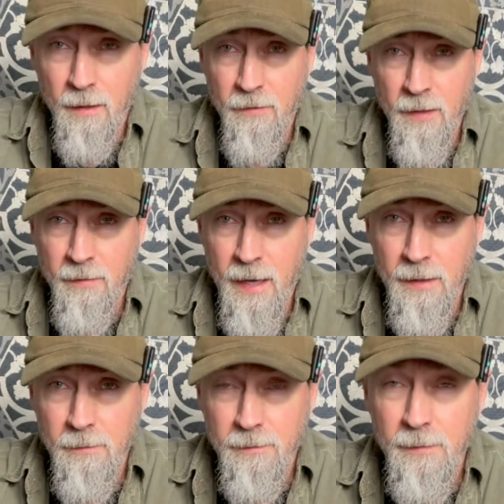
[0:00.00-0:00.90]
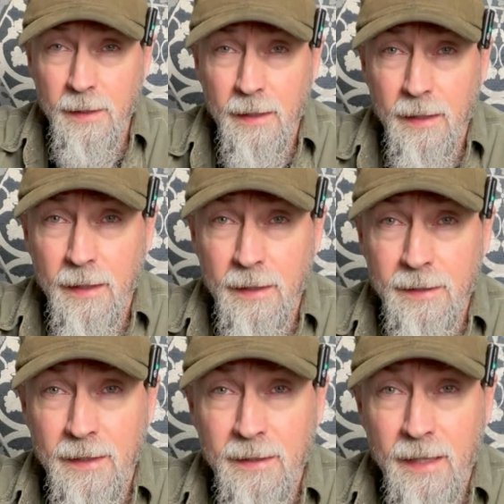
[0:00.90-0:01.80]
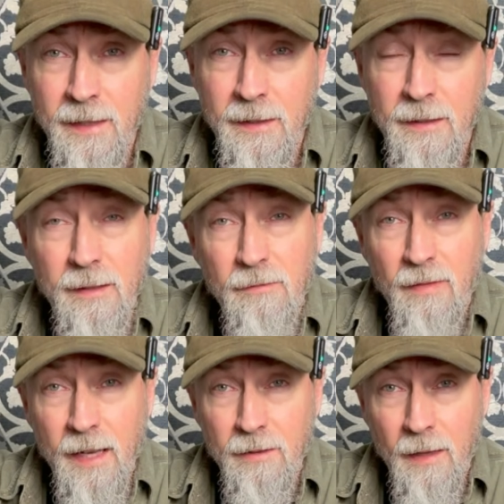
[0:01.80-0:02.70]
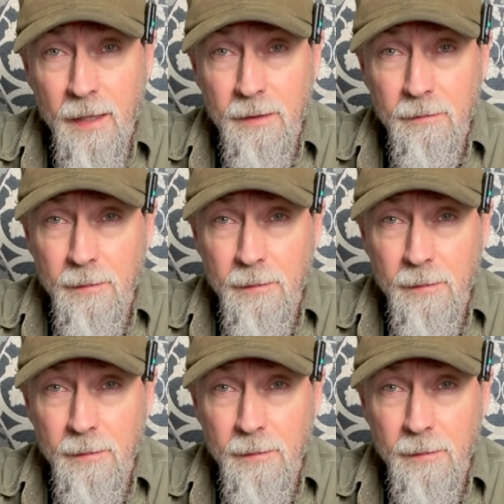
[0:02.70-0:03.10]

The fifth item is a second flashlight.